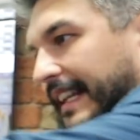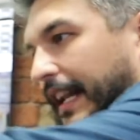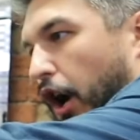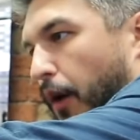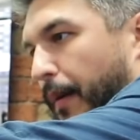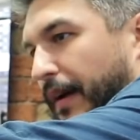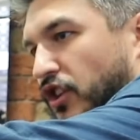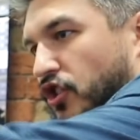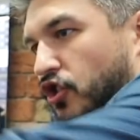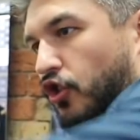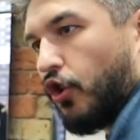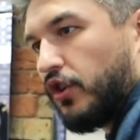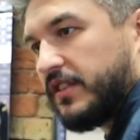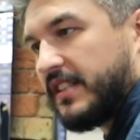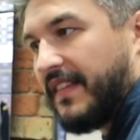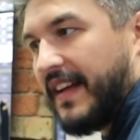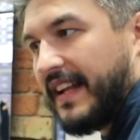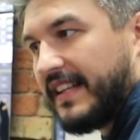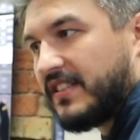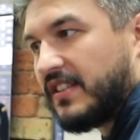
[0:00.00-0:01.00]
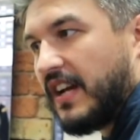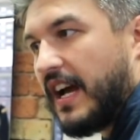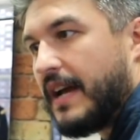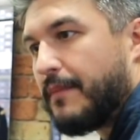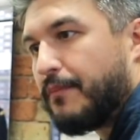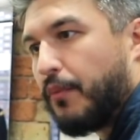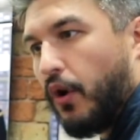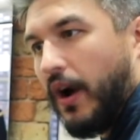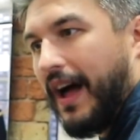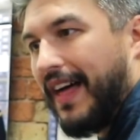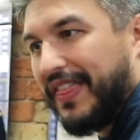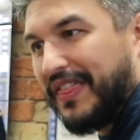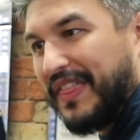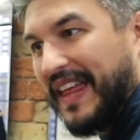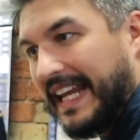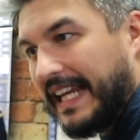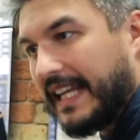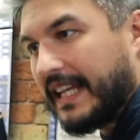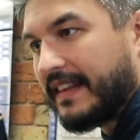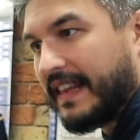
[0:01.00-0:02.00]
a little bit short of that side, but I
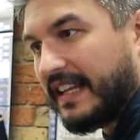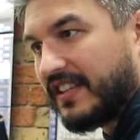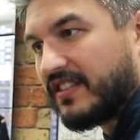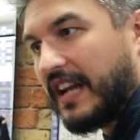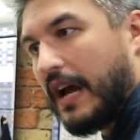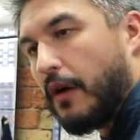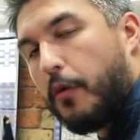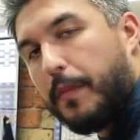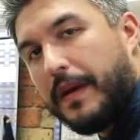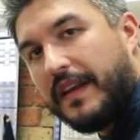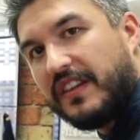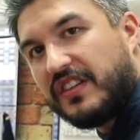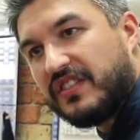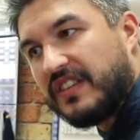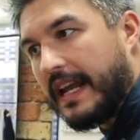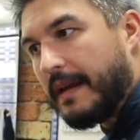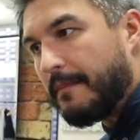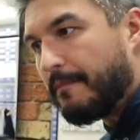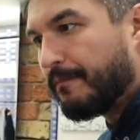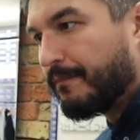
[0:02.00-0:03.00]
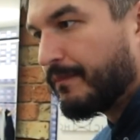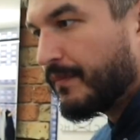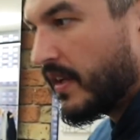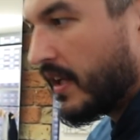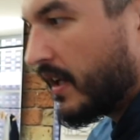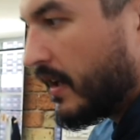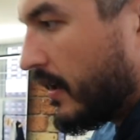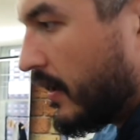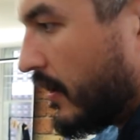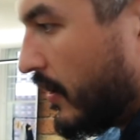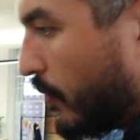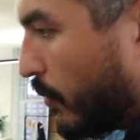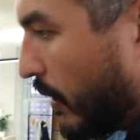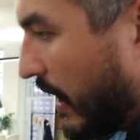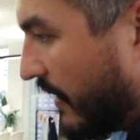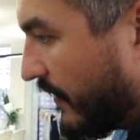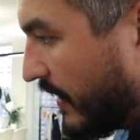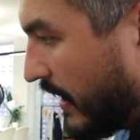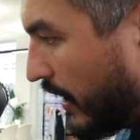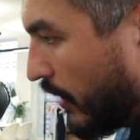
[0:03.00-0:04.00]
think this side will be the same.
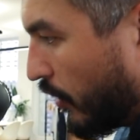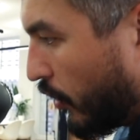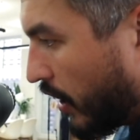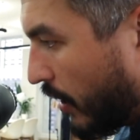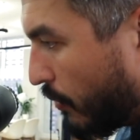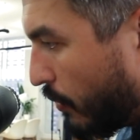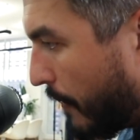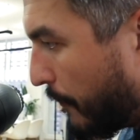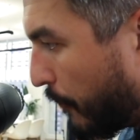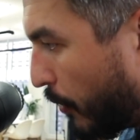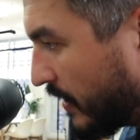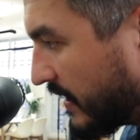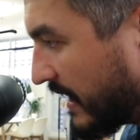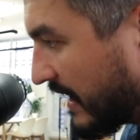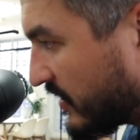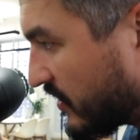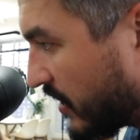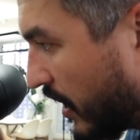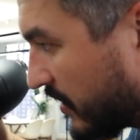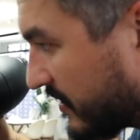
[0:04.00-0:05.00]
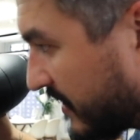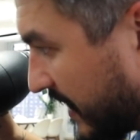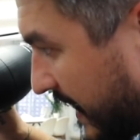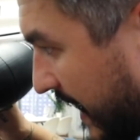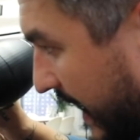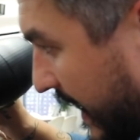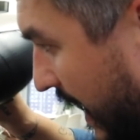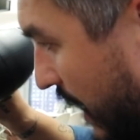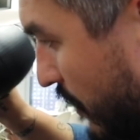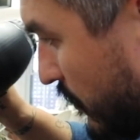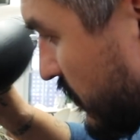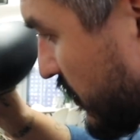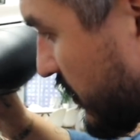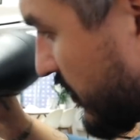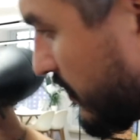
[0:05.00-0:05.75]
We'll have a little look at what point that starts to kick out.